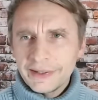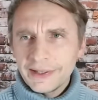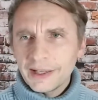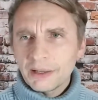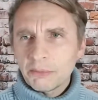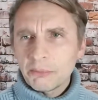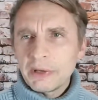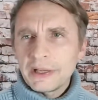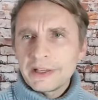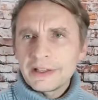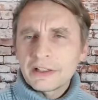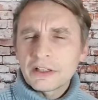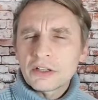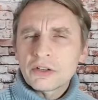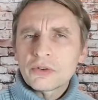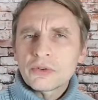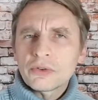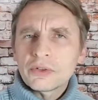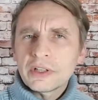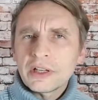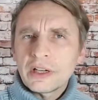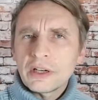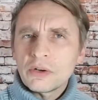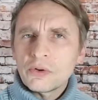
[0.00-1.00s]
men in
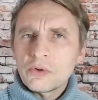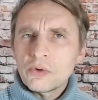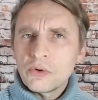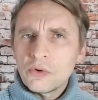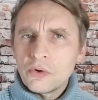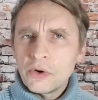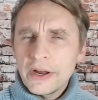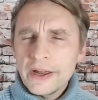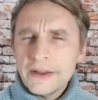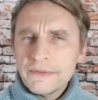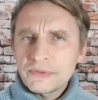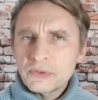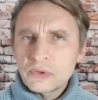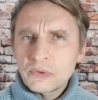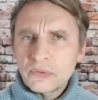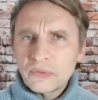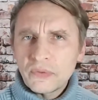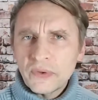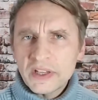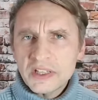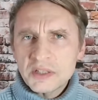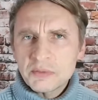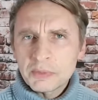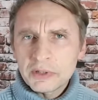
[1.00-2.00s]
Korea who have to
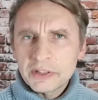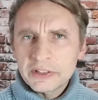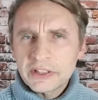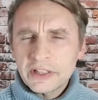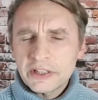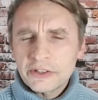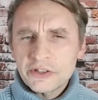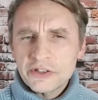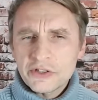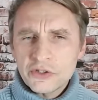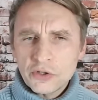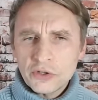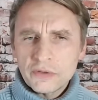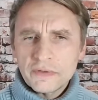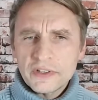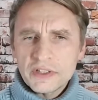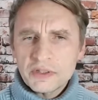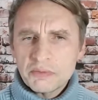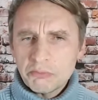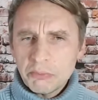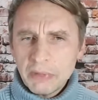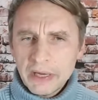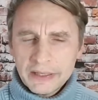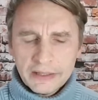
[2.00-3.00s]
face military service
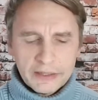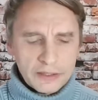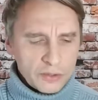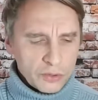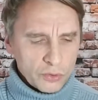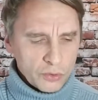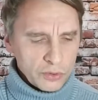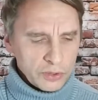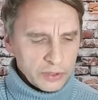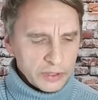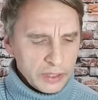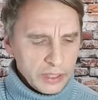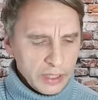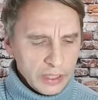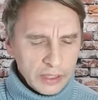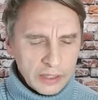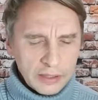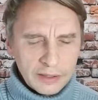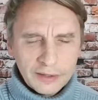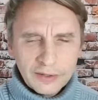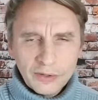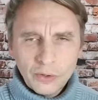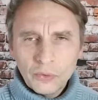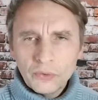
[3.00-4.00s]
mandatorily
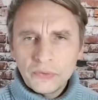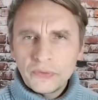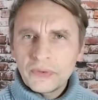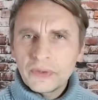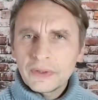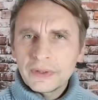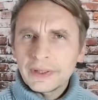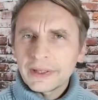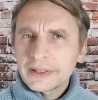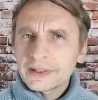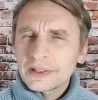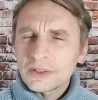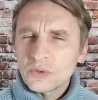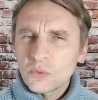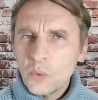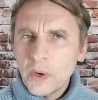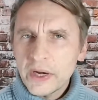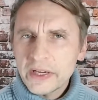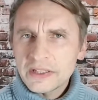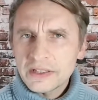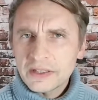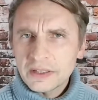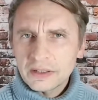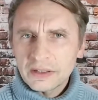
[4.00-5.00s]
don't feel like they're
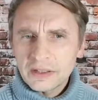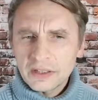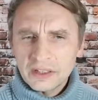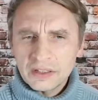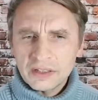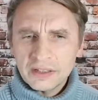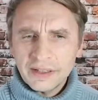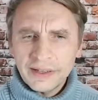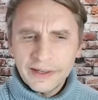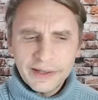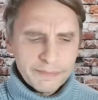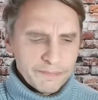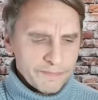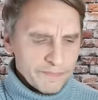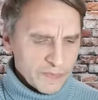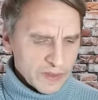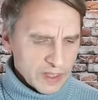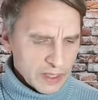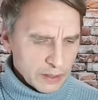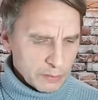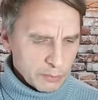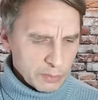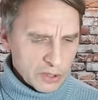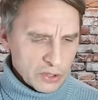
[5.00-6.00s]
wasting their time,
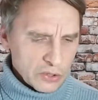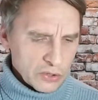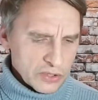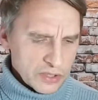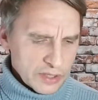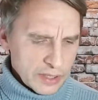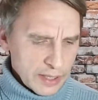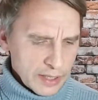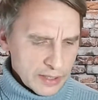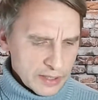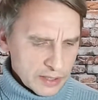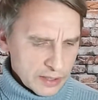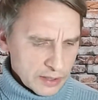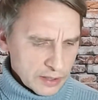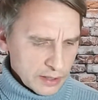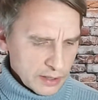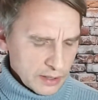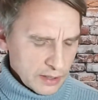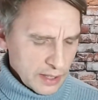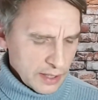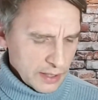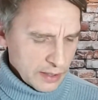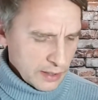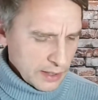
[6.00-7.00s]
because
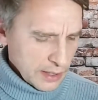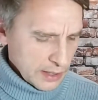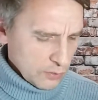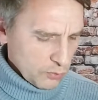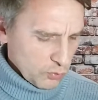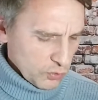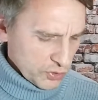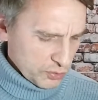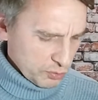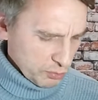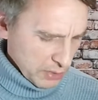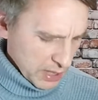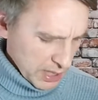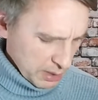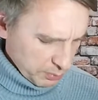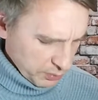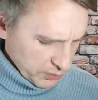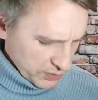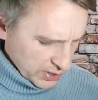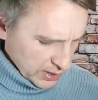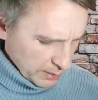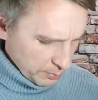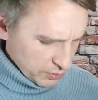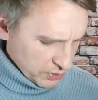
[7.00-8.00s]
that was my
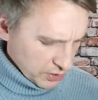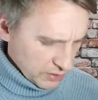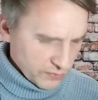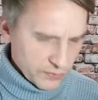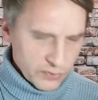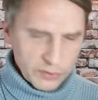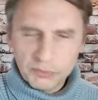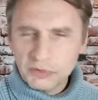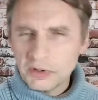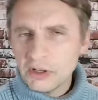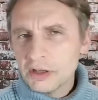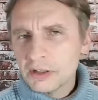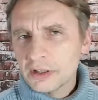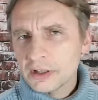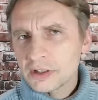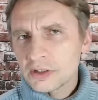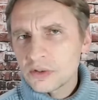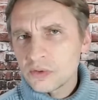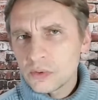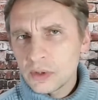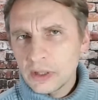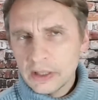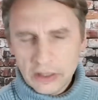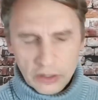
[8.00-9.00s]
perception from talking
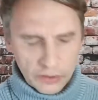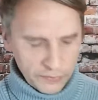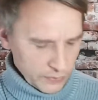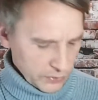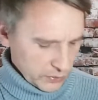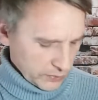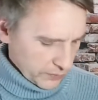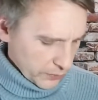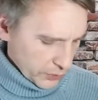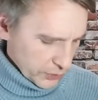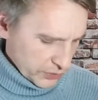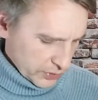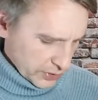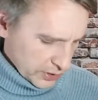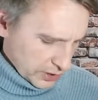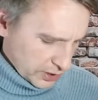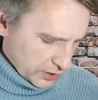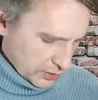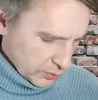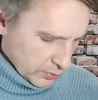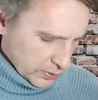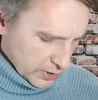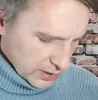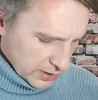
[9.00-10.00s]
to a lot of university
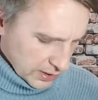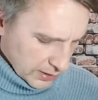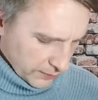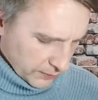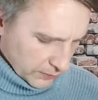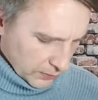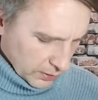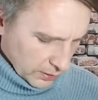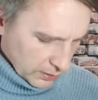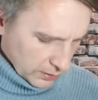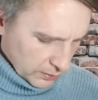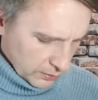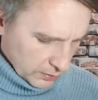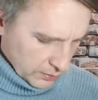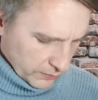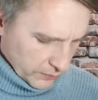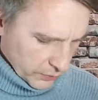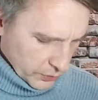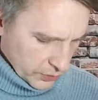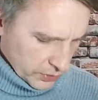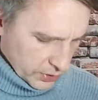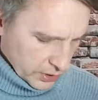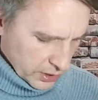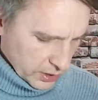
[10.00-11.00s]
students. I've taught
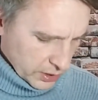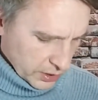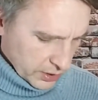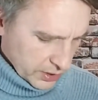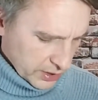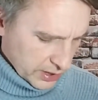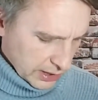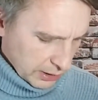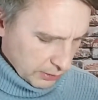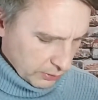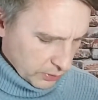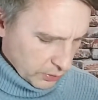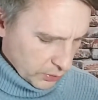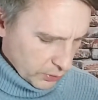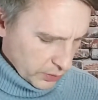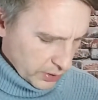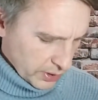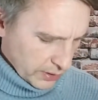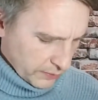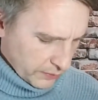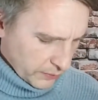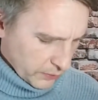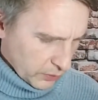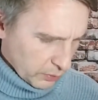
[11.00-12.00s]
university here in South
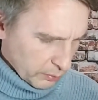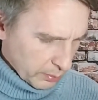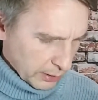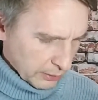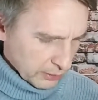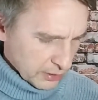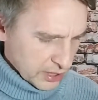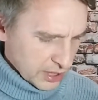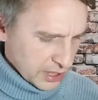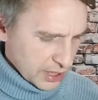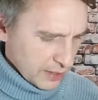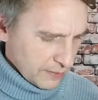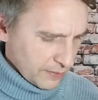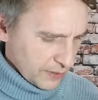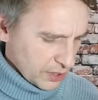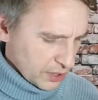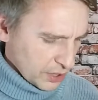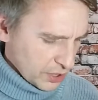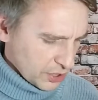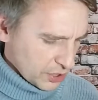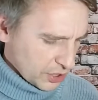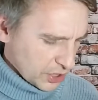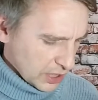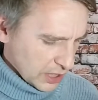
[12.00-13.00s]
Korea for about 7
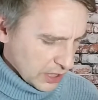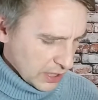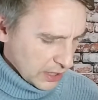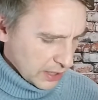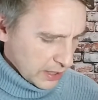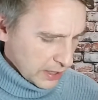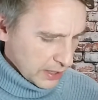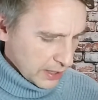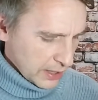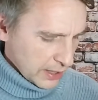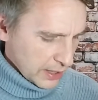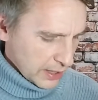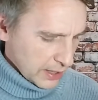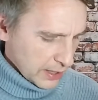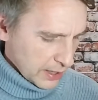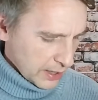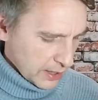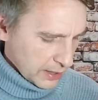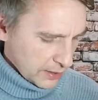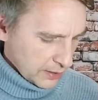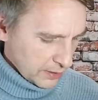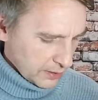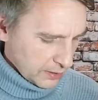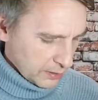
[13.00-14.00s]
years,
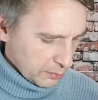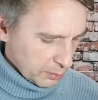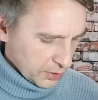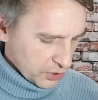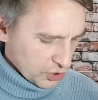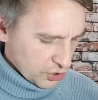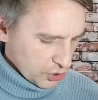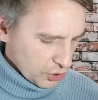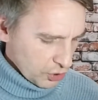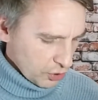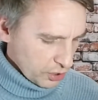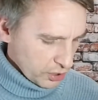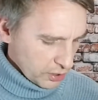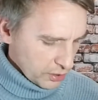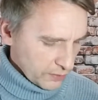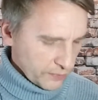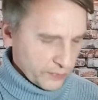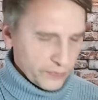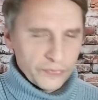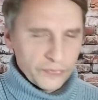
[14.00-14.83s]
and the majority of